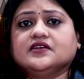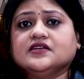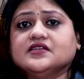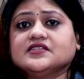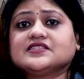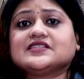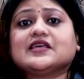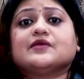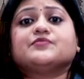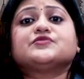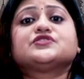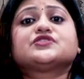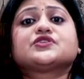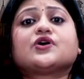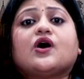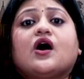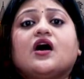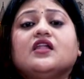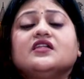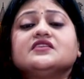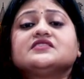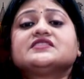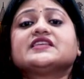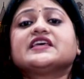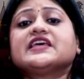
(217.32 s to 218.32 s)
Some
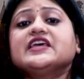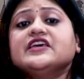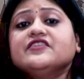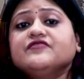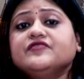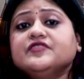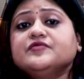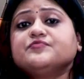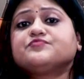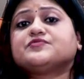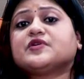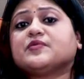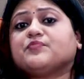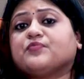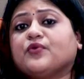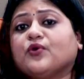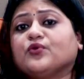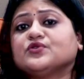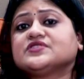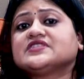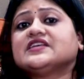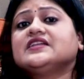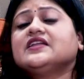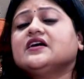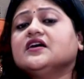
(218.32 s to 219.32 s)
scholars even
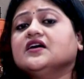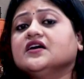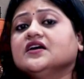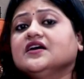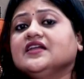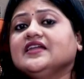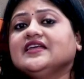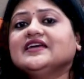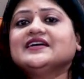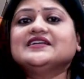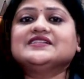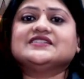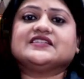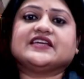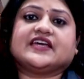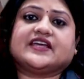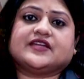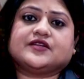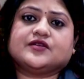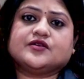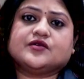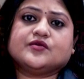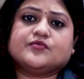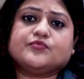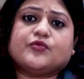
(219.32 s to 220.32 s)
propose an earlier
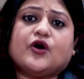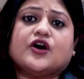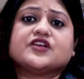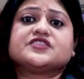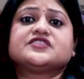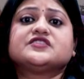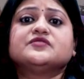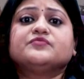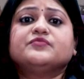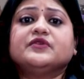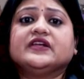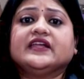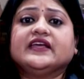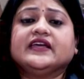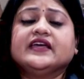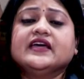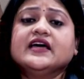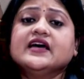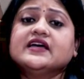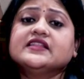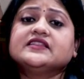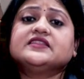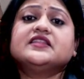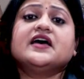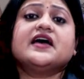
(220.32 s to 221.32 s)
date, possibly
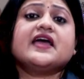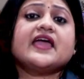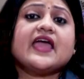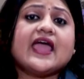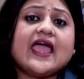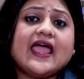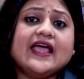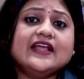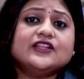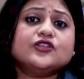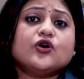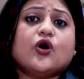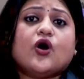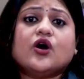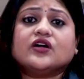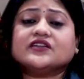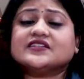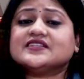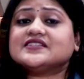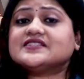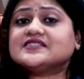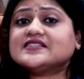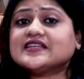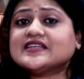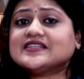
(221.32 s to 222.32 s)
the 8th or
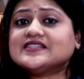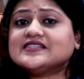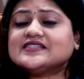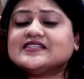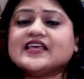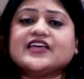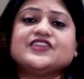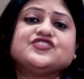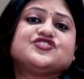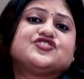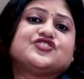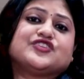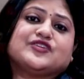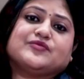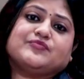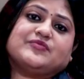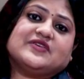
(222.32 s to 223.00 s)
the 6th century